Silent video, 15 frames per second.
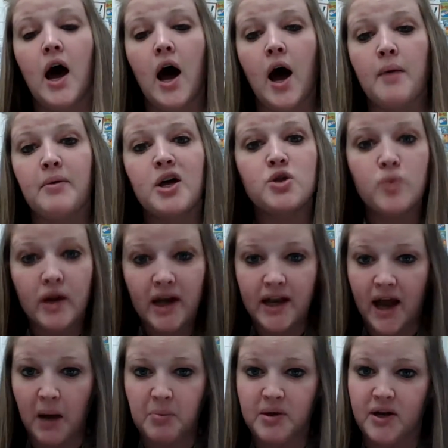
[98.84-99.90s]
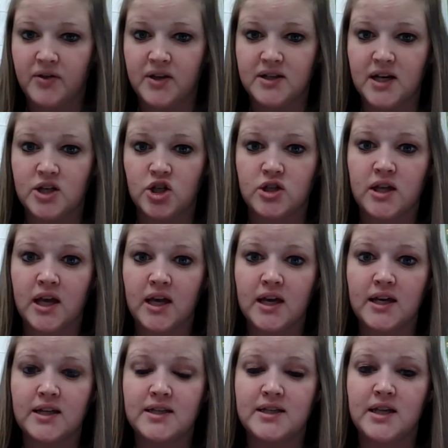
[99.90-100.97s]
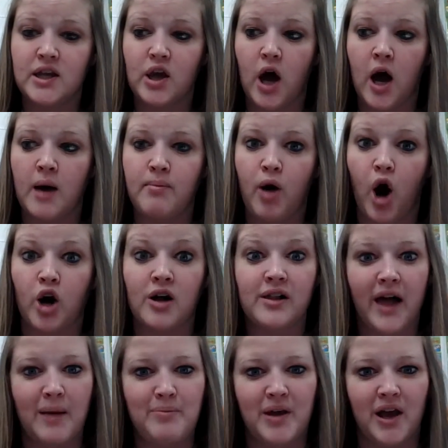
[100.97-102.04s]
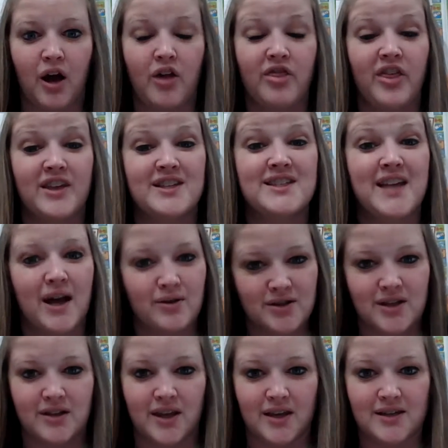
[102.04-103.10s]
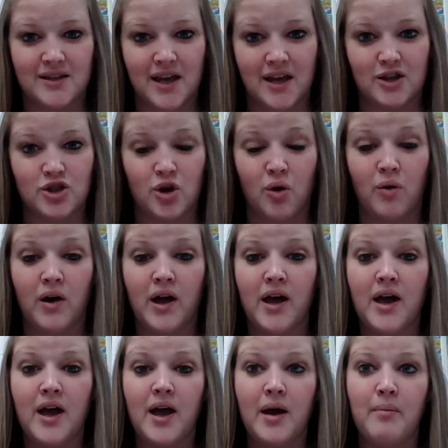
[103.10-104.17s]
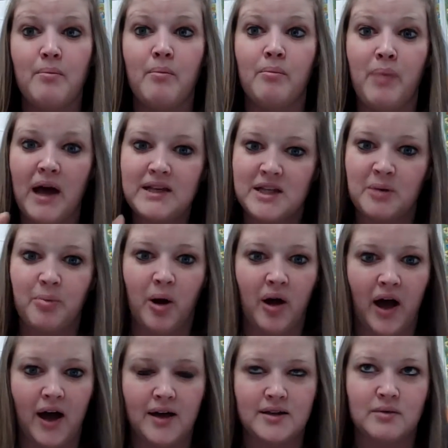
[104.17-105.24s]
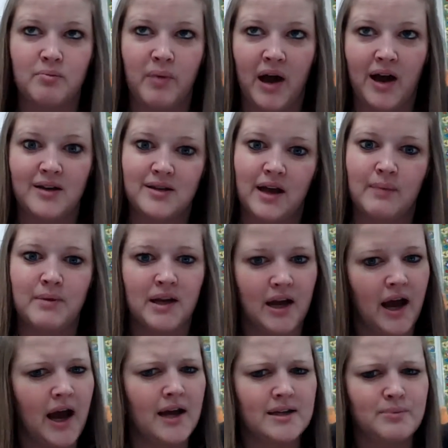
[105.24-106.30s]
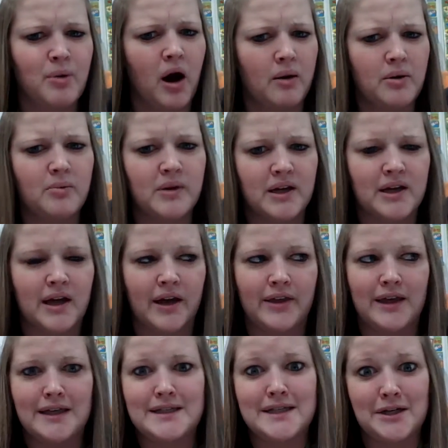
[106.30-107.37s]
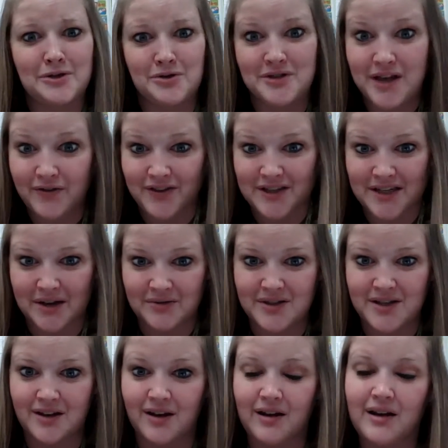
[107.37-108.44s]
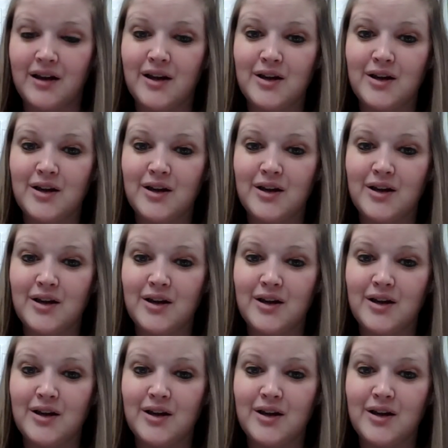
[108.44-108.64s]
Because what can happen at this age is kids are clapping the sounds that they say. So basketball has it has probably, I think, 6 or 7 sounds in it.